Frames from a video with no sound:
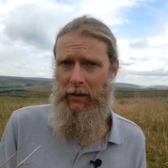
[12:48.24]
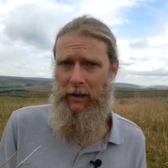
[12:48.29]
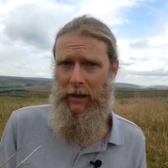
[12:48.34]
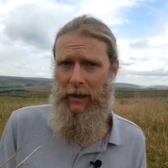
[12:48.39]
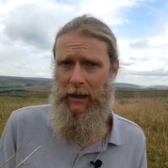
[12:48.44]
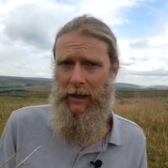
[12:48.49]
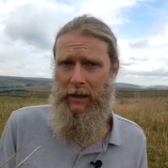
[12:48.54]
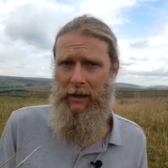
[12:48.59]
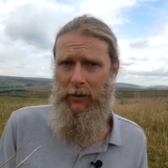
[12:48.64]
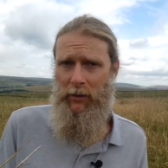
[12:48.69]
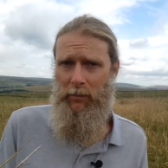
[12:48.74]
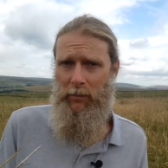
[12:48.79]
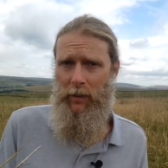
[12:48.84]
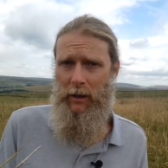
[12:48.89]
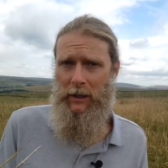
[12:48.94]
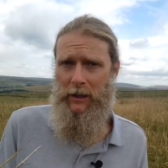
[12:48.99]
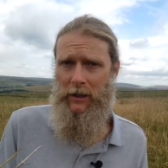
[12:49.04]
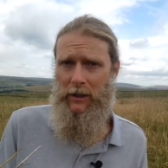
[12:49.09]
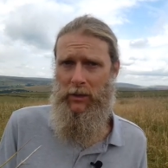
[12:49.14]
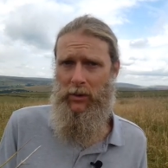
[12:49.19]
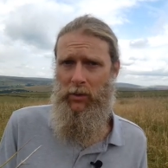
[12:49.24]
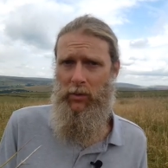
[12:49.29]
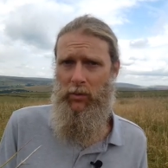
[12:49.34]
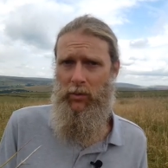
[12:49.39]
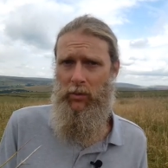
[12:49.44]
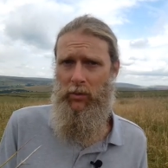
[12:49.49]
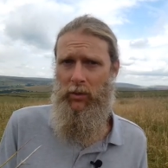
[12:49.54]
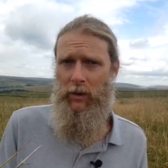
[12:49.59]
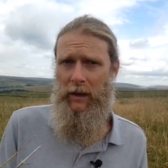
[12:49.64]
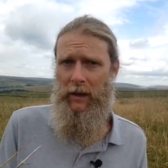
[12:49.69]
uh, at my
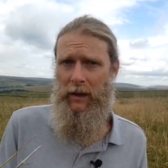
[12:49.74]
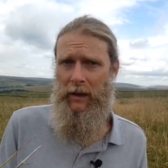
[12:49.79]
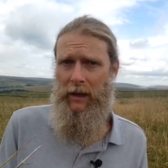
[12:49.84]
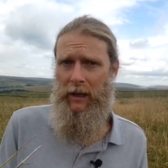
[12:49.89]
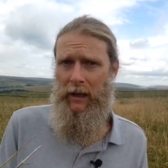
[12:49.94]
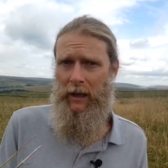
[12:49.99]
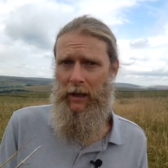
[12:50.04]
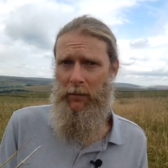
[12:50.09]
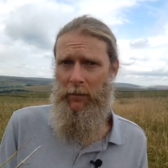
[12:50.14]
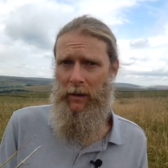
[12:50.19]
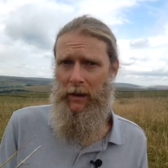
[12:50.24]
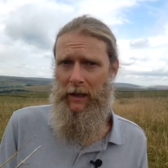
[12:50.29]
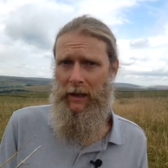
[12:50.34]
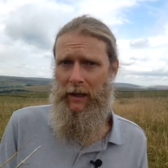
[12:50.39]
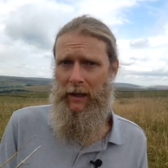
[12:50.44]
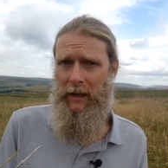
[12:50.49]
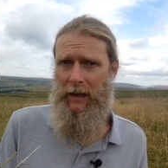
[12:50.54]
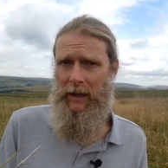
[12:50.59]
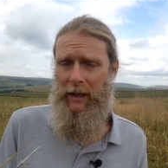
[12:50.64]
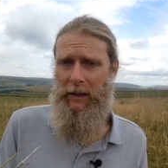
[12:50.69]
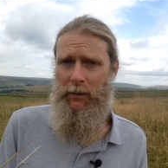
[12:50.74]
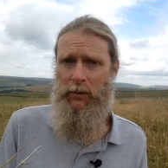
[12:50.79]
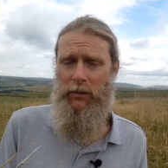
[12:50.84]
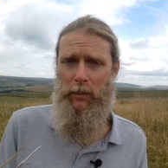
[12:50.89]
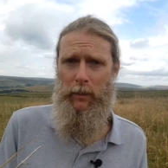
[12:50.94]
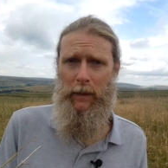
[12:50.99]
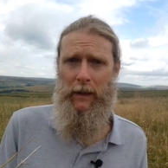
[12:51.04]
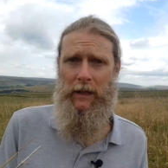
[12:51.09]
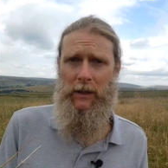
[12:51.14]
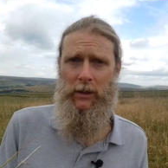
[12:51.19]
school, I mean, he was
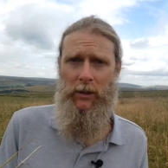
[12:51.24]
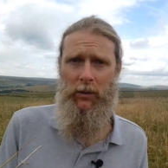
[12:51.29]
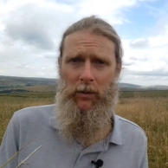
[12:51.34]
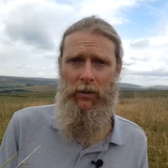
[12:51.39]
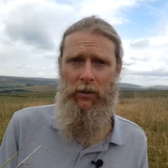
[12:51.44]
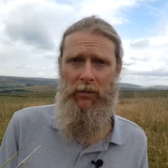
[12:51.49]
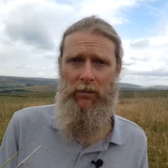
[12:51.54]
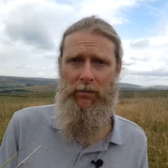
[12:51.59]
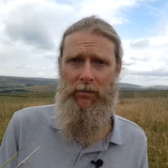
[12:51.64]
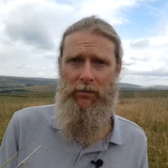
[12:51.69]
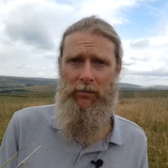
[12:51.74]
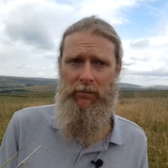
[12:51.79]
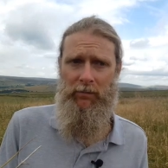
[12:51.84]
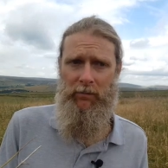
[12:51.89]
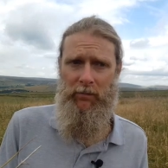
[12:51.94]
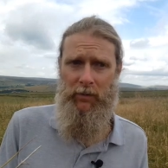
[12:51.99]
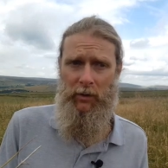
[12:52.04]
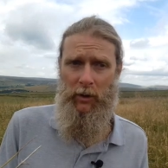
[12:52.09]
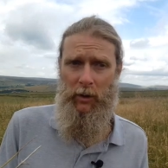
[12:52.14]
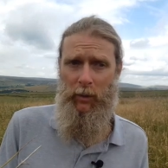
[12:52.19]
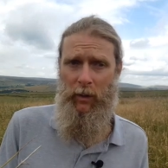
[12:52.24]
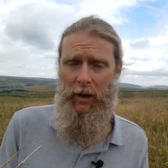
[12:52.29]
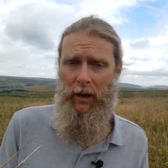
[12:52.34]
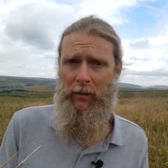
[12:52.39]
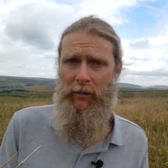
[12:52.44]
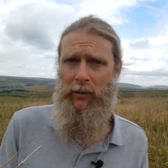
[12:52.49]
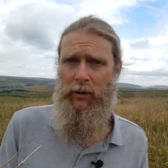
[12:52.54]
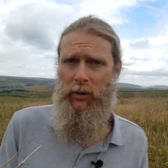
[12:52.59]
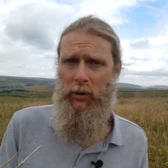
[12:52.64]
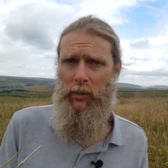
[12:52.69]
picked on for quite
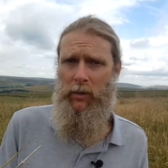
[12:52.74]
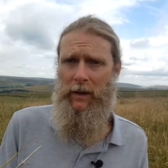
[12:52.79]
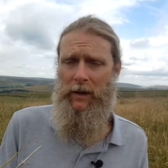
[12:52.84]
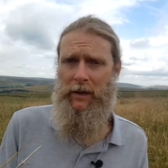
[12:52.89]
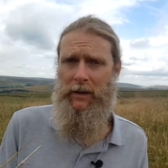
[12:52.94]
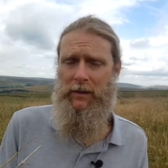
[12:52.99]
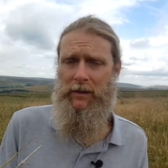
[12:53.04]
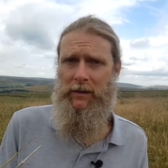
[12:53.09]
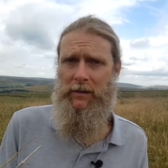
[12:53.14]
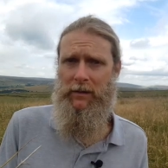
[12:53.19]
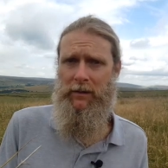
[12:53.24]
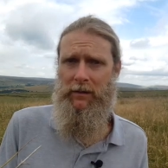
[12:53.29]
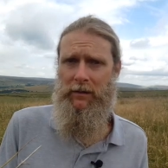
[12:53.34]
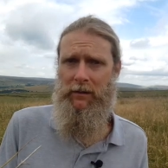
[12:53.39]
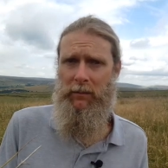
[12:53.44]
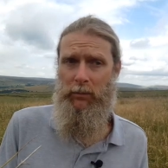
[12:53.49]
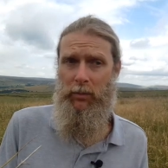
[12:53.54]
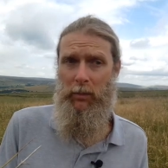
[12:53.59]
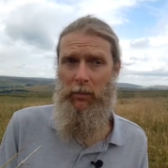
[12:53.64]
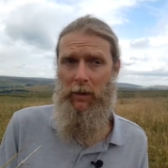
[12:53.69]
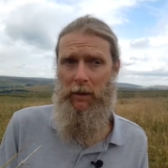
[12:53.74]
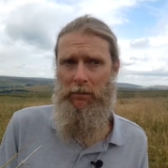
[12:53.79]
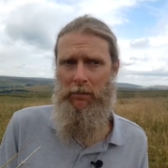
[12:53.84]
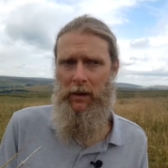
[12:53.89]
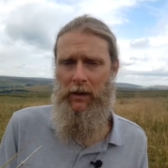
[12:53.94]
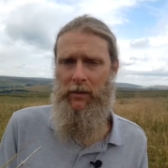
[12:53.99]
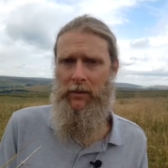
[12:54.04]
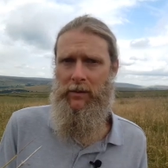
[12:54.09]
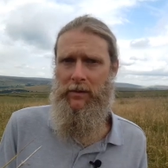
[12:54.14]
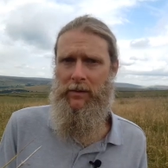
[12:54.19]
a few weeks, probably
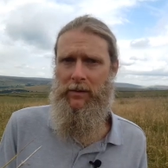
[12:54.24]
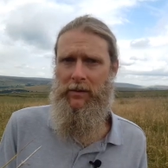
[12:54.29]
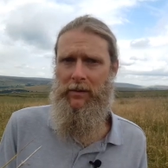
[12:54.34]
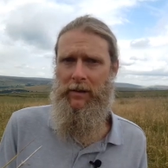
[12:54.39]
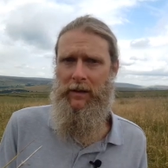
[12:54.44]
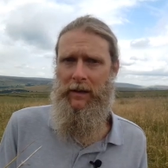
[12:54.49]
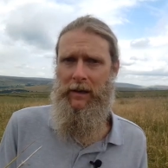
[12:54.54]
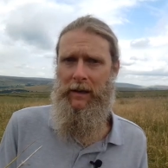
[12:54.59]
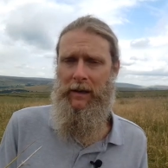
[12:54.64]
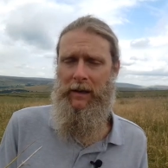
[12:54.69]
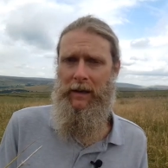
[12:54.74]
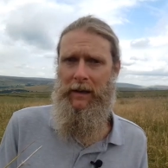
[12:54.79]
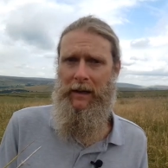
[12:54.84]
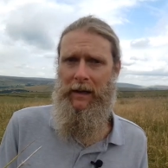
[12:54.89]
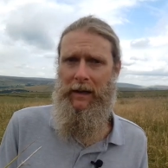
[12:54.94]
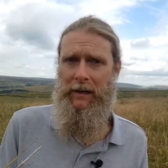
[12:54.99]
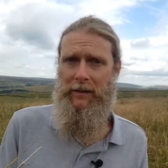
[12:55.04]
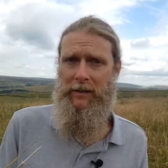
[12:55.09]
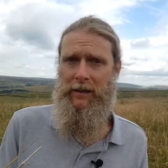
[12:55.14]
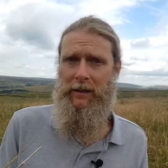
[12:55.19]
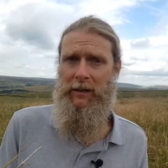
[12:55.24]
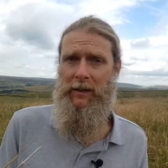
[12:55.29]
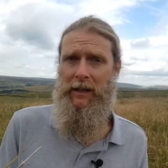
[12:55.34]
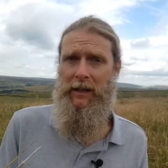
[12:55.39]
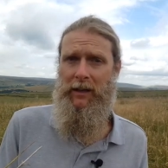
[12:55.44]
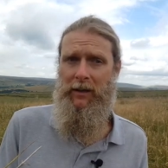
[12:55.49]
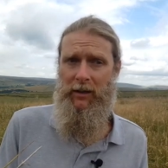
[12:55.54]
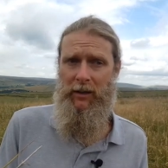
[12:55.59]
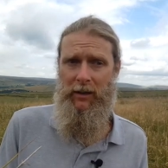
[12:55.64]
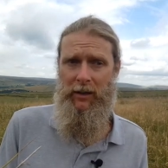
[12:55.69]
months, until
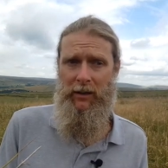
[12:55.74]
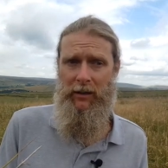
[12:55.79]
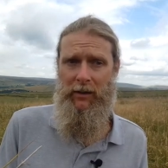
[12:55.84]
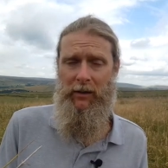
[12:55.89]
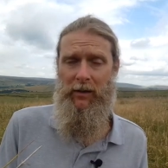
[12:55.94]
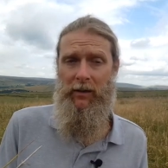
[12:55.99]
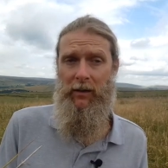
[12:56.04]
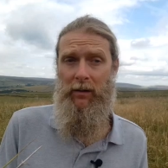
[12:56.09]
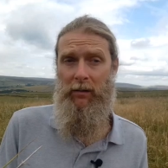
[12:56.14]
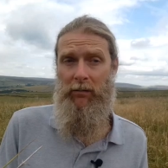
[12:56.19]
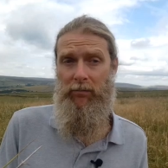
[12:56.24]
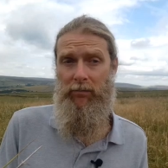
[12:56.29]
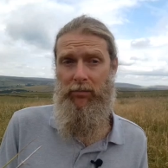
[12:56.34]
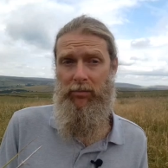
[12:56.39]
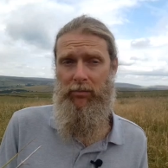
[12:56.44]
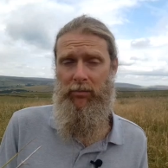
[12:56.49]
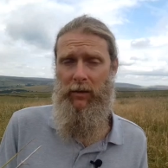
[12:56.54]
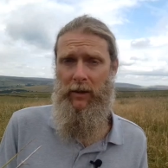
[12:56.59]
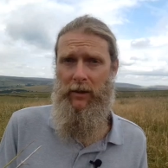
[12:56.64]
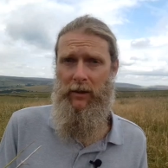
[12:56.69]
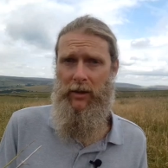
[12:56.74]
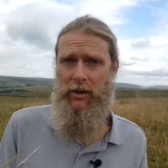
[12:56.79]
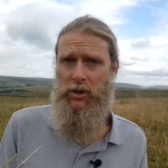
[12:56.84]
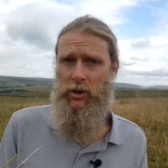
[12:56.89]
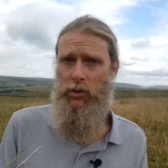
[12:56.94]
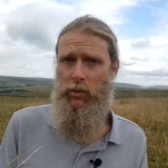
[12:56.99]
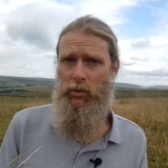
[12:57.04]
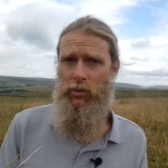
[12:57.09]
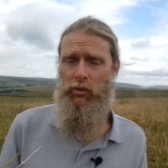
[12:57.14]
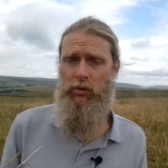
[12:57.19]
he learned that when the
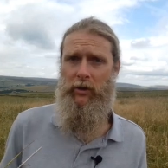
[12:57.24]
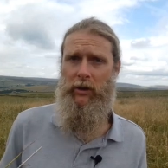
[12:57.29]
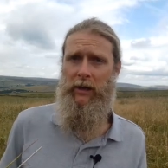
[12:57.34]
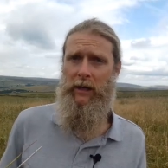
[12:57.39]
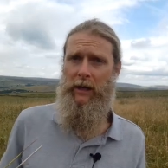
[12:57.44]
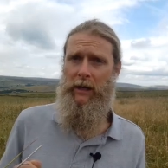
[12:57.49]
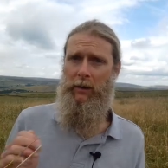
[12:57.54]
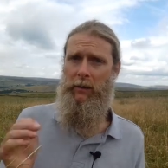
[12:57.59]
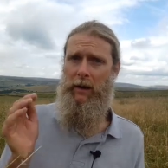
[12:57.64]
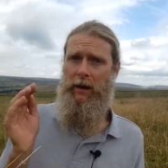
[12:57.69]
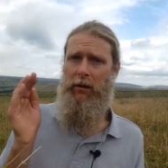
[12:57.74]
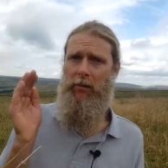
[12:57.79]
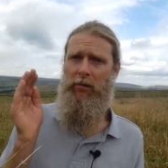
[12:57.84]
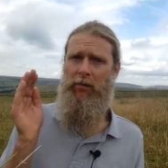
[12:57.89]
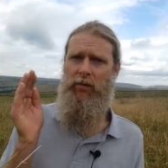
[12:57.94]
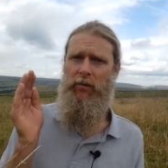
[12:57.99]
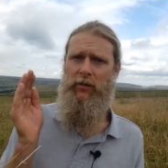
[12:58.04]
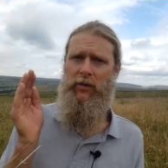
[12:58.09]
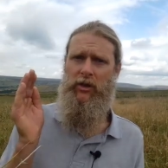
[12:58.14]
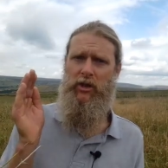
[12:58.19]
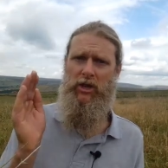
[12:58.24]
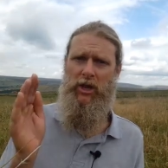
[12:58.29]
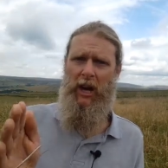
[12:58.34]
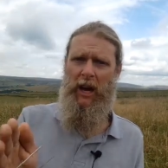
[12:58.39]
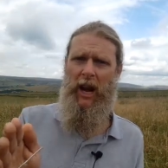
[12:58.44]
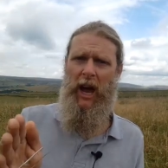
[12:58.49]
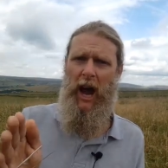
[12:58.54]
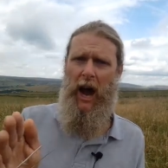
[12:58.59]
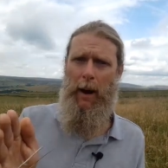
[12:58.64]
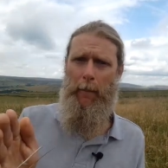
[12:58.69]
school suddenly went,
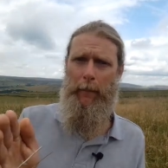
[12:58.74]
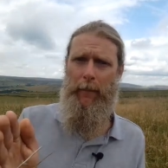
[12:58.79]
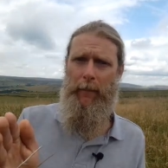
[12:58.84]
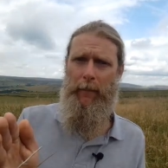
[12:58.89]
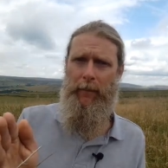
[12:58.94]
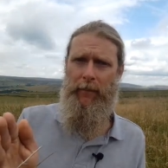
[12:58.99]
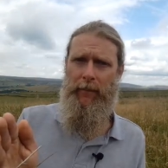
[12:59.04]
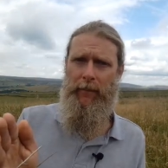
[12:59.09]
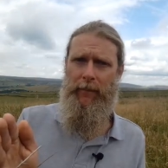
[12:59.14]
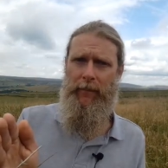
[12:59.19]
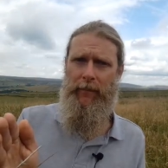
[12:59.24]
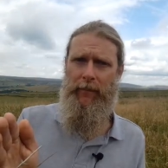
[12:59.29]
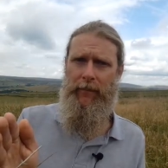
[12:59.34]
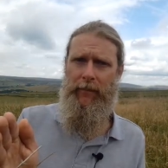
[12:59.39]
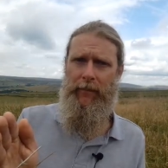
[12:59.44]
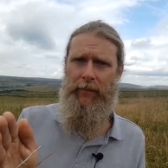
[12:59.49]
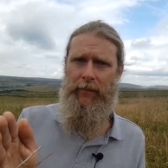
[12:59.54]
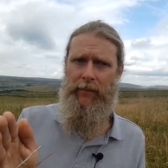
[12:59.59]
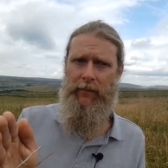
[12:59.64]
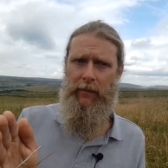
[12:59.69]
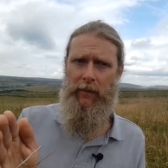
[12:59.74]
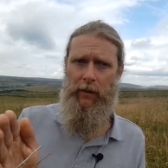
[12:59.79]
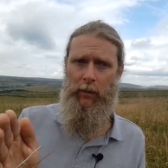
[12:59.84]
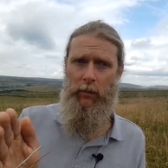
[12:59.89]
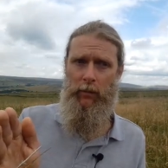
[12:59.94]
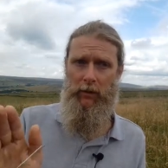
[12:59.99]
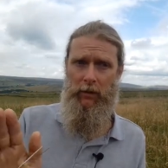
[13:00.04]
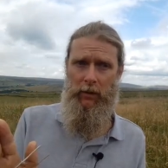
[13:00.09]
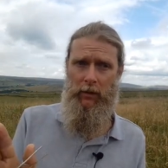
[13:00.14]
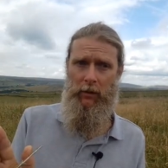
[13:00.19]
Shut up! It
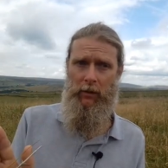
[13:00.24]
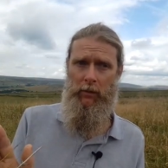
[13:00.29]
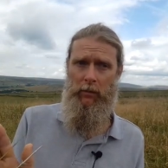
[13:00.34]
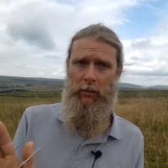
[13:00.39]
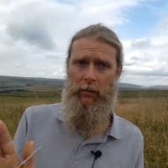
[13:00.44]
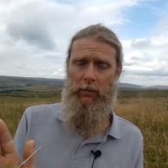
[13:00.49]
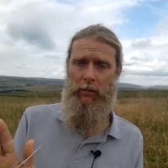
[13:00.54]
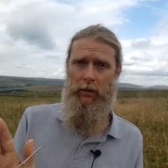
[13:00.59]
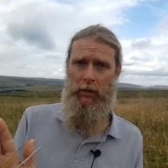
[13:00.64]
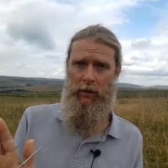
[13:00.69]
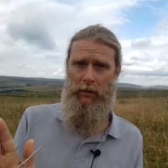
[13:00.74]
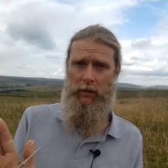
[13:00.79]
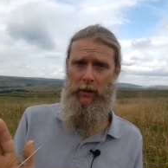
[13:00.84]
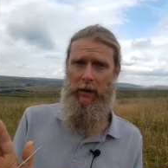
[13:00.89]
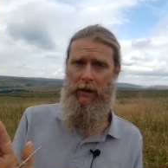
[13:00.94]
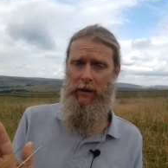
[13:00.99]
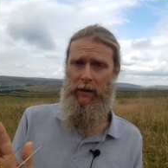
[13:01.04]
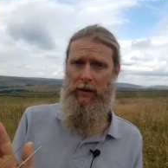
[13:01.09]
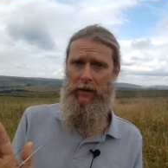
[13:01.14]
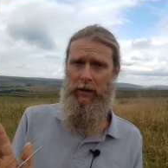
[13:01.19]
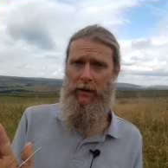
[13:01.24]
was like, oh, okay.